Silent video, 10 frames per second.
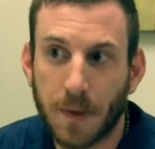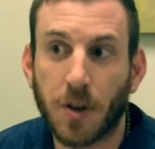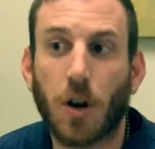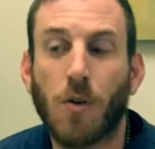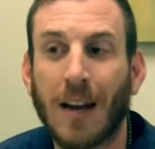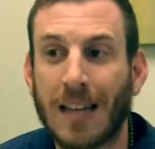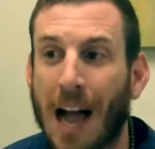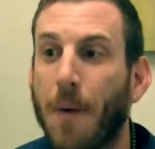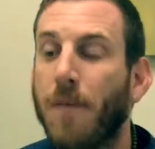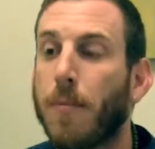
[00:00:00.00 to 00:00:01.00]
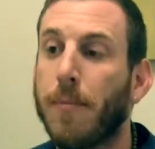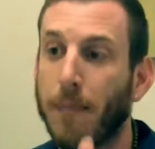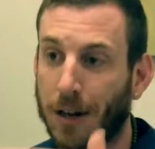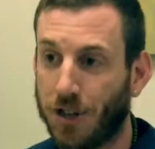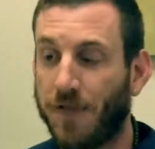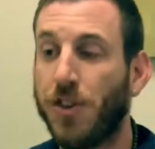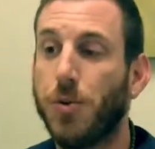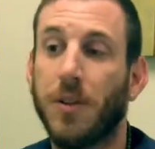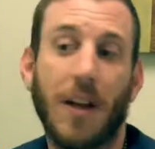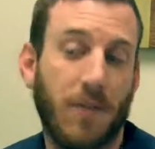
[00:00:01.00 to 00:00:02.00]
to correct however much
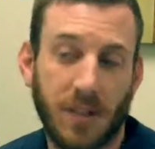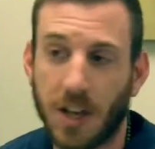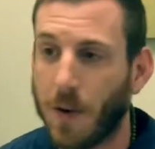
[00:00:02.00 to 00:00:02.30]
visual deficit